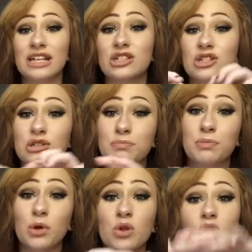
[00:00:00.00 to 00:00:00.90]

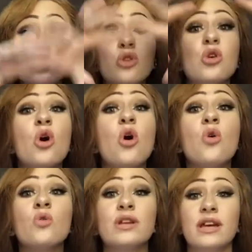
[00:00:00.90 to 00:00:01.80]

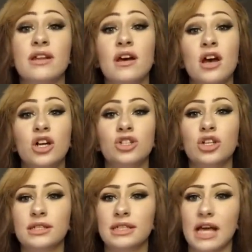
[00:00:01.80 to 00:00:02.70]
exploded.
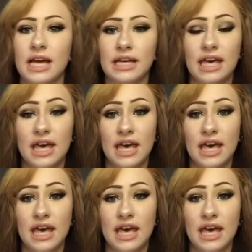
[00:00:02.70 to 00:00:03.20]
Just, like,